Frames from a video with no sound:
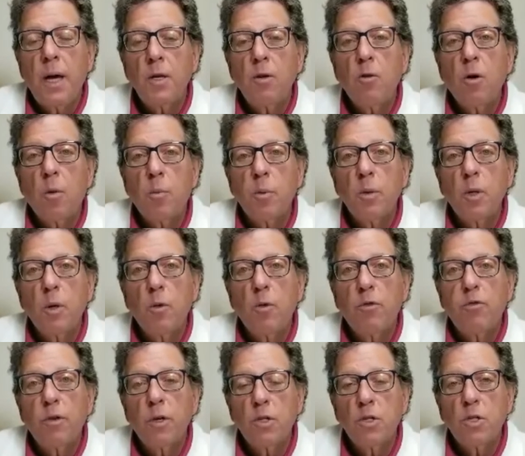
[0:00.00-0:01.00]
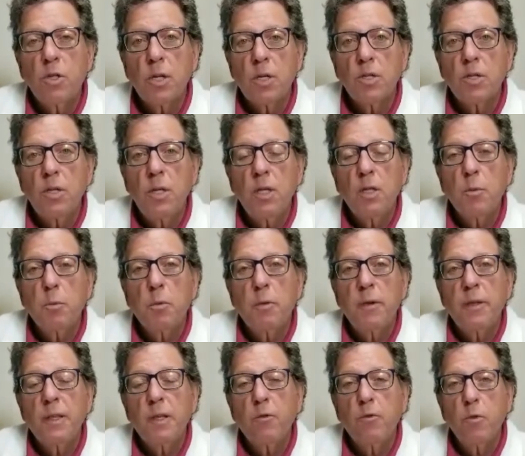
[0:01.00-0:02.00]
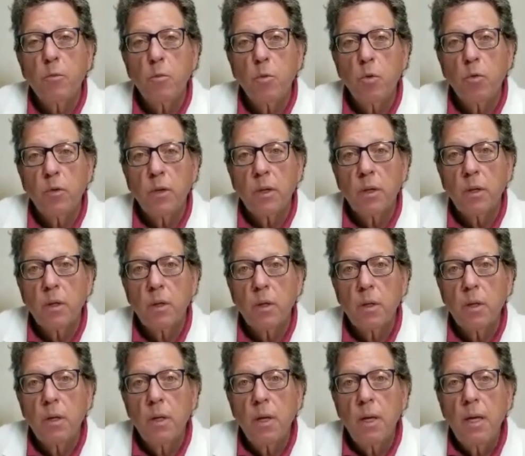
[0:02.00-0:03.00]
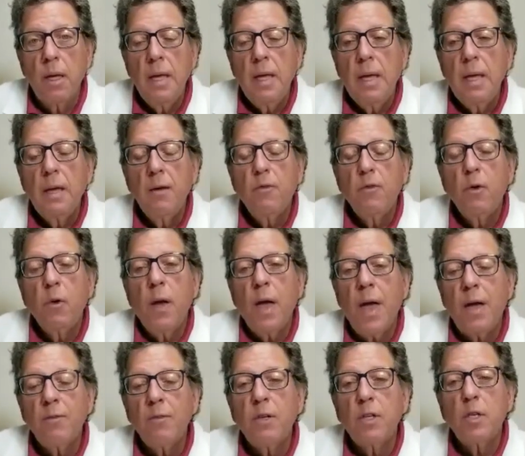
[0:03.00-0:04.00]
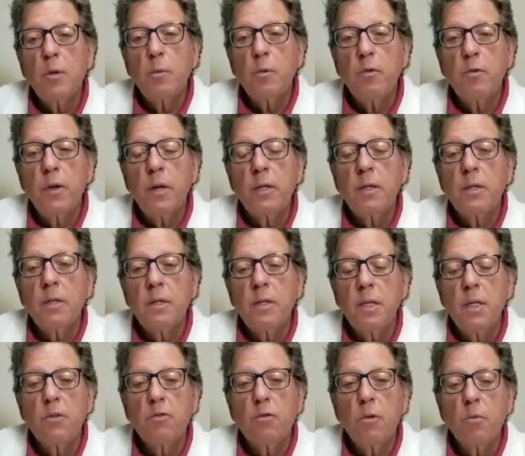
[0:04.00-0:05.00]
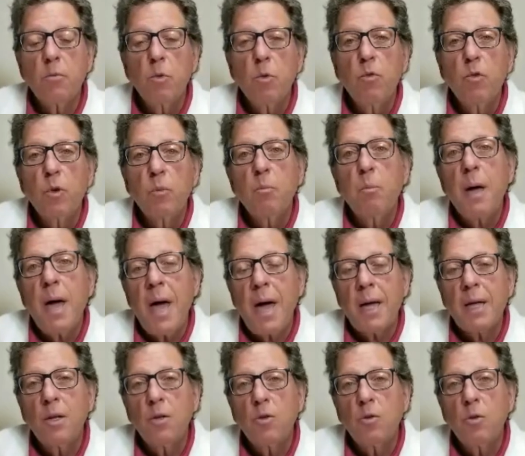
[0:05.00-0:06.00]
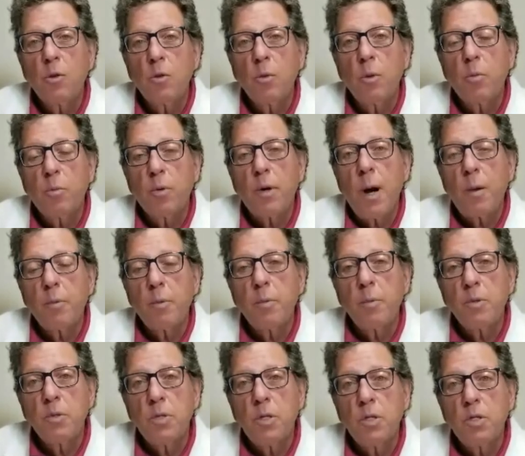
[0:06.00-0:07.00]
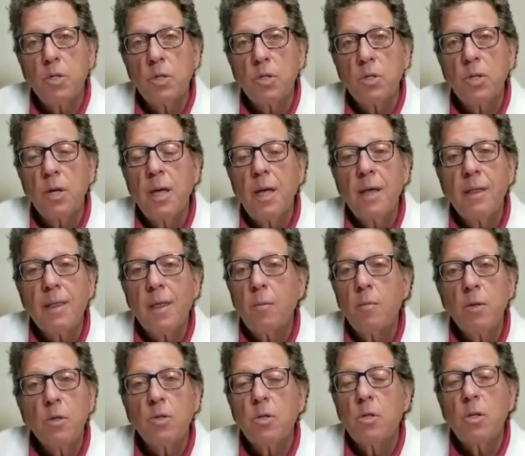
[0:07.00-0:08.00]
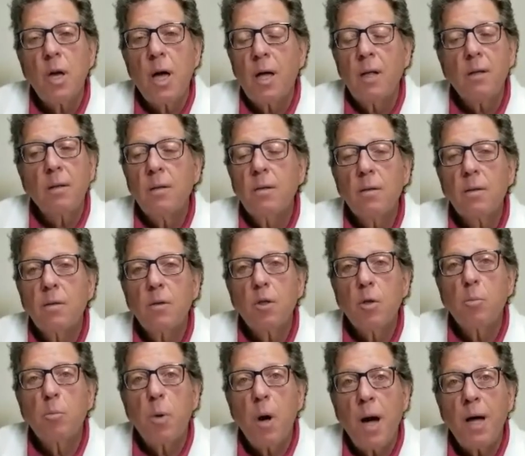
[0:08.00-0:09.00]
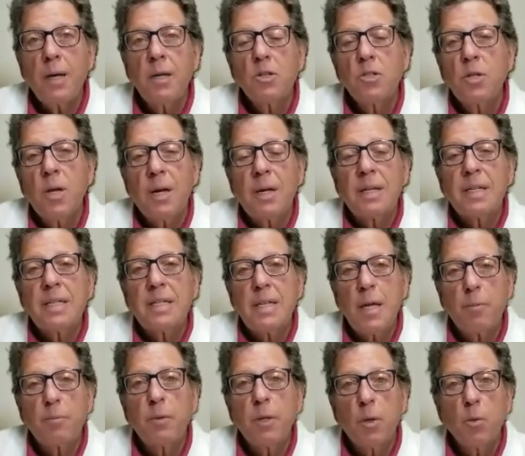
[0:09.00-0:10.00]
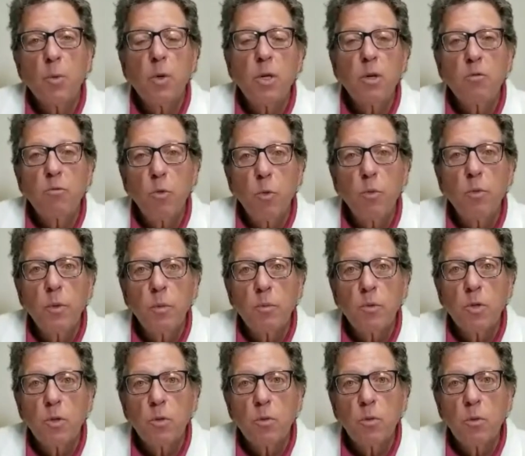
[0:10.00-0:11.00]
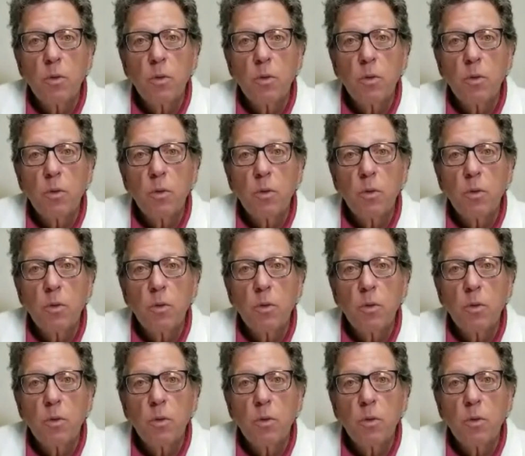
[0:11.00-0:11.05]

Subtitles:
your upper and lower front 6 teeth to prevent them from moving. If you're having to prevent the teeth from moving back into their improper positions, that means the body is not accepting where you've moved them to,